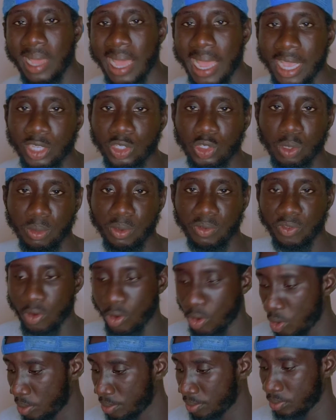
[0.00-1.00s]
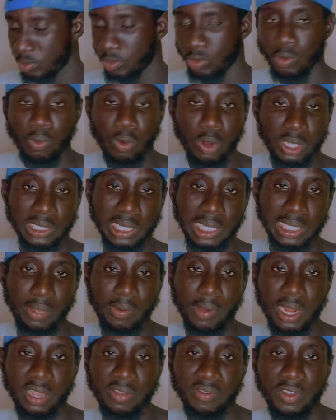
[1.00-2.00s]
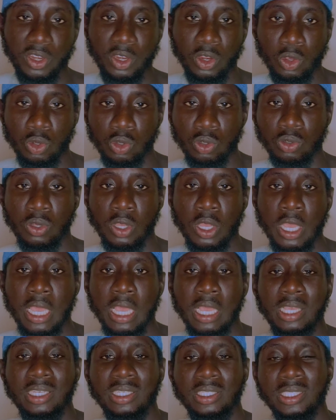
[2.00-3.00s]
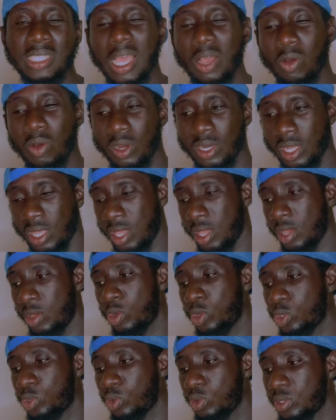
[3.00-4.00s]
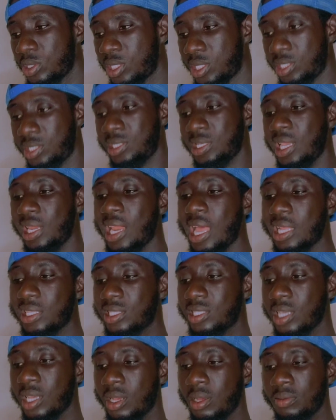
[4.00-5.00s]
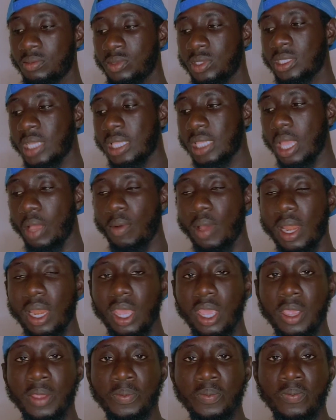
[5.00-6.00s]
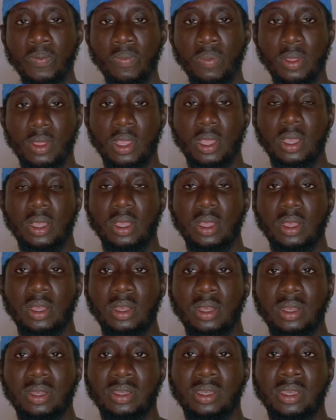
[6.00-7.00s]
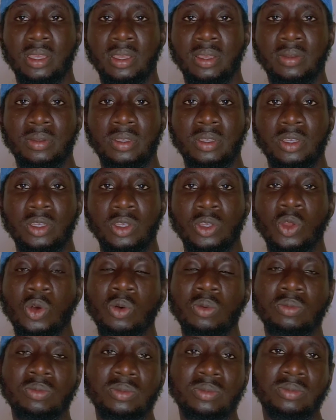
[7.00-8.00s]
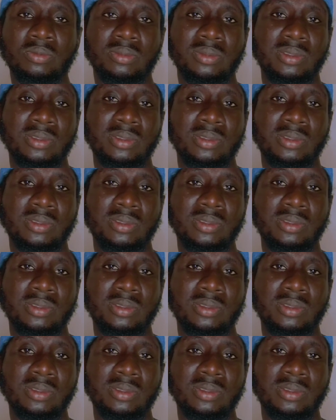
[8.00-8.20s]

guys. So before you watch Shatta Wale video, Sarkodie also said that Shatta Wale, you know,